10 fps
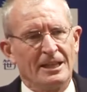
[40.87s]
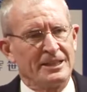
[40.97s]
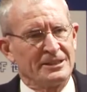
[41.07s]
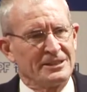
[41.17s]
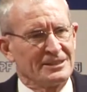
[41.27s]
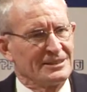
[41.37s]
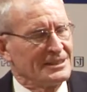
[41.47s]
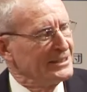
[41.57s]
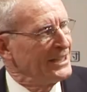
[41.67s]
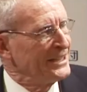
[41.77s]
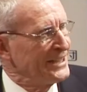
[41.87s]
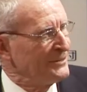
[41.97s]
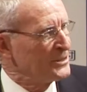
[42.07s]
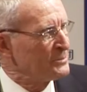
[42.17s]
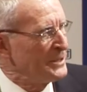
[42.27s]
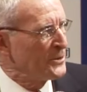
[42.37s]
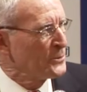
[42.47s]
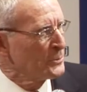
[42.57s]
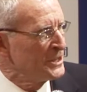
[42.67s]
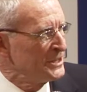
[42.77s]
and having spent
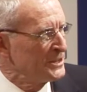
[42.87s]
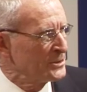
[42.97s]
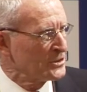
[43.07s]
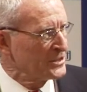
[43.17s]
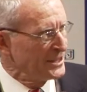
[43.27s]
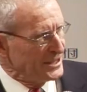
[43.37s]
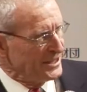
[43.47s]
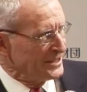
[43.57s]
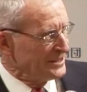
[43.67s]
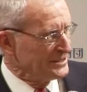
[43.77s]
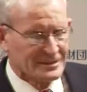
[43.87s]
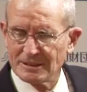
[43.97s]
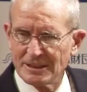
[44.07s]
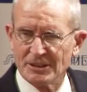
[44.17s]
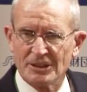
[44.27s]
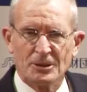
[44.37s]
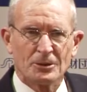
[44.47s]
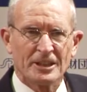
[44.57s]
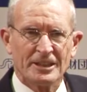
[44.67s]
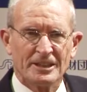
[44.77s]
3 years studying in the
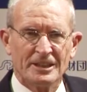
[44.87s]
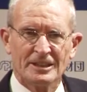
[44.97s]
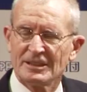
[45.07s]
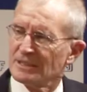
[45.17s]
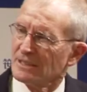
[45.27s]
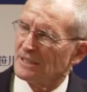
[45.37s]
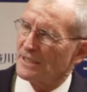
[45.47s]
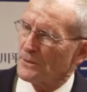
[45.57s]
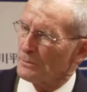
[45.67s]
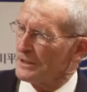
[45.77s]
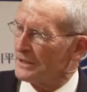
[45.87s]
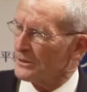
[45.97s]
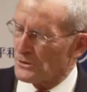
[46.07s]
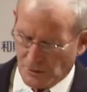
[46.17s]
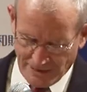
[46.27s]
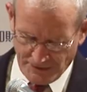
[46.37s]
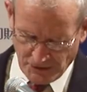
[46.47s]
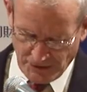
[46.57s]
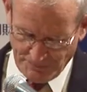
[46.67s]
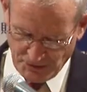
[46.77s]
UK and 3 years
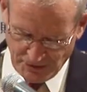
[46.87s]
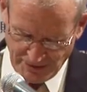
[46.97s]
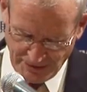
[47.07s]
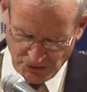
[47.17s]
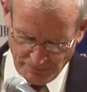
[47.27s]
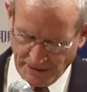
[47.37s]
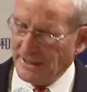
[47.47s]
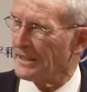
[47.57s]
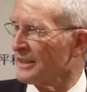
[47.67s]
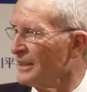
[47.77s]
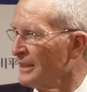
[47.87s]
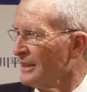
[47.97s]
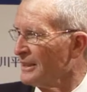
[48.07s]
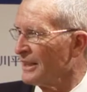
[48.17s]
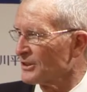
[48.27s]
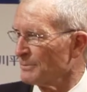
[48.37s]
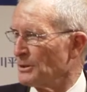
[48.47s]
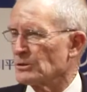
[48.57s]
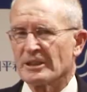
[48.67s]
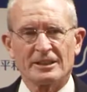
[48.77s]
driving ships in Japan, I
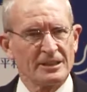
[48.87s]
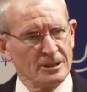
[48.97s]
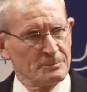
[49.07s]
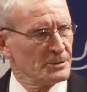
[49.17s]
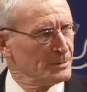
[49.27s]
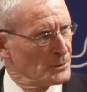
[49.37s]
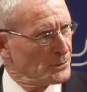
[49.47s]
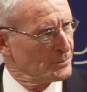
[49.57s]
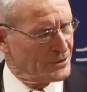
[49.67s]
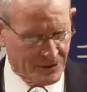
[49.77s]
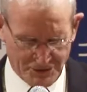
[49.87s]
suppose I can help you both with